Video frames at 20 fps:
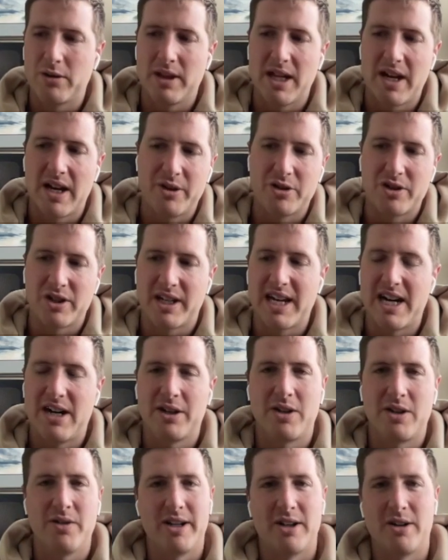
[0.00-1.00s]
leverage a
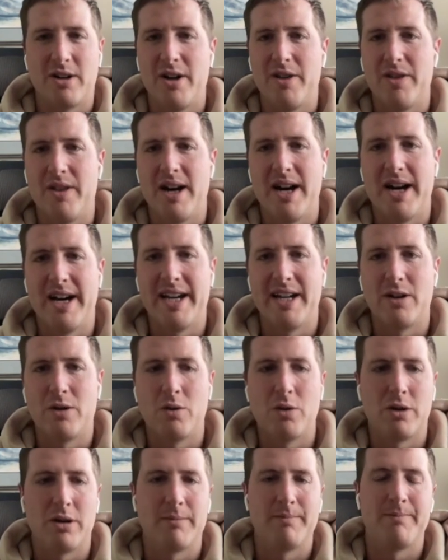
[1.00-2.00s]
calculator online
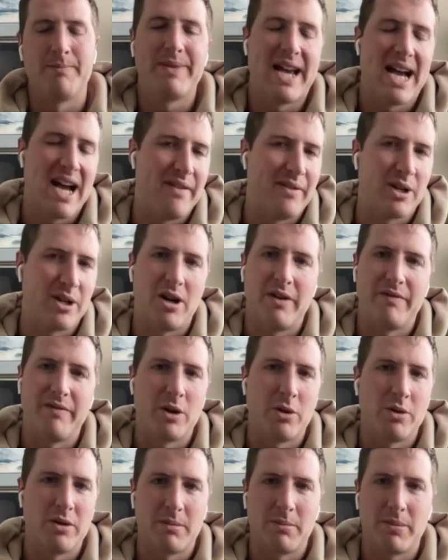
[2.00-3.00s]
or have a
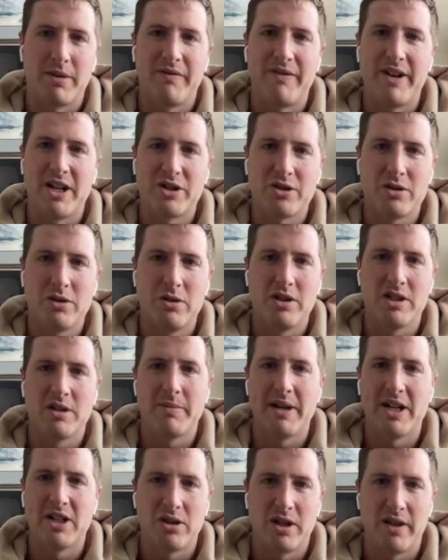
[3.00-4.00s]
convo with a professional,
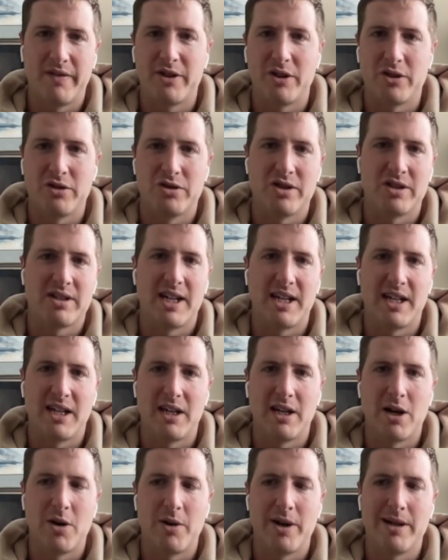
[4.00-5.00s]
especially if you're just getting
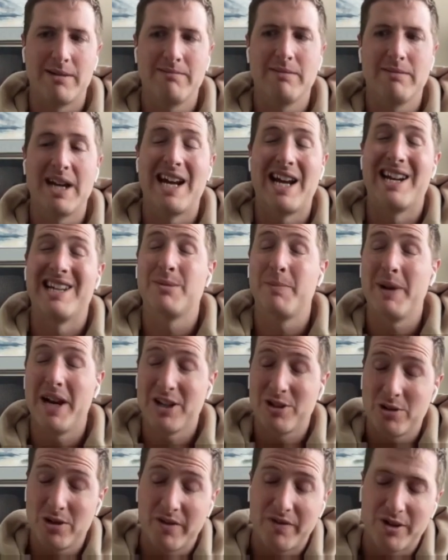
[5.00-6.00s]
going. And
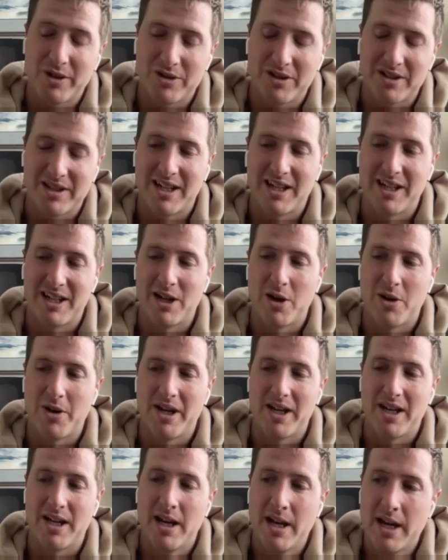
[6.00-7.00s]
especially if you're just getting
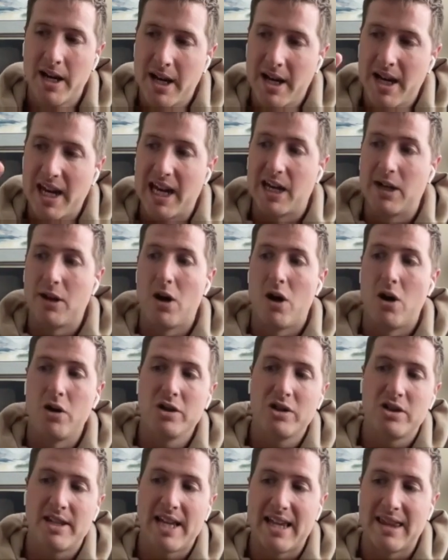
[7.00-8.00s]
going,
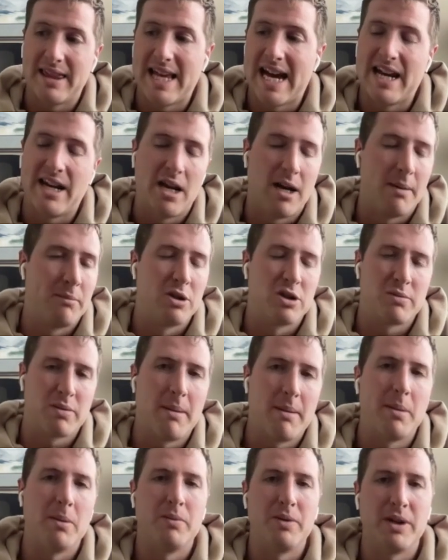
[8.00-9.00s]
acknowledge that that number is
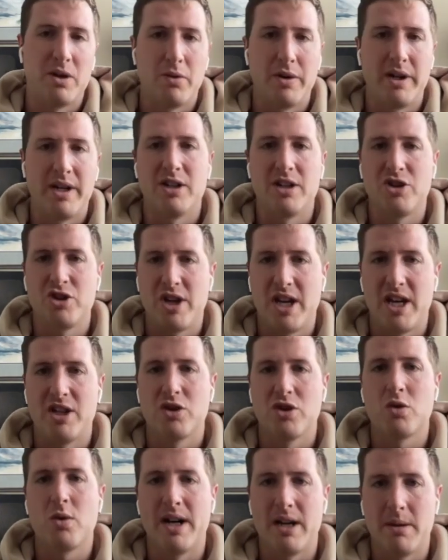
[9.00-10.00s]
probably going to change
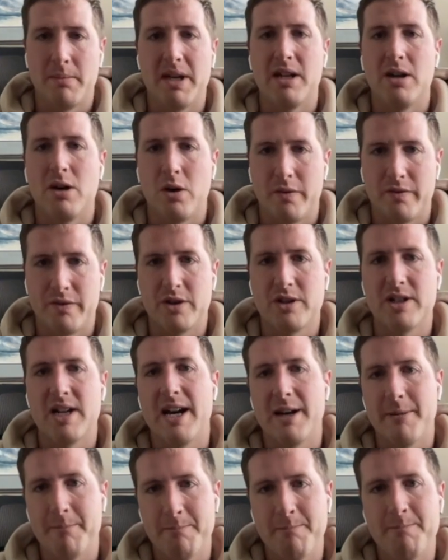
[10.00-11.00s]
quite a bit over
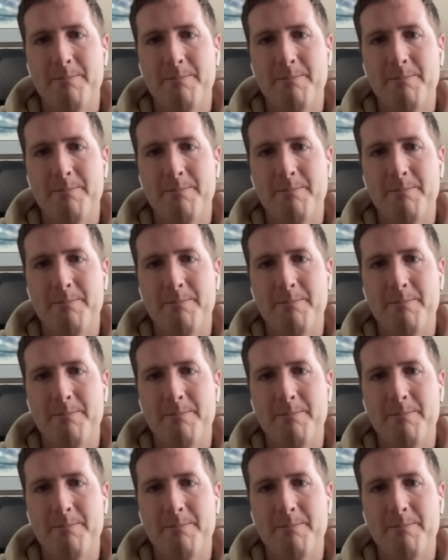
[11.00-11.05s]
time.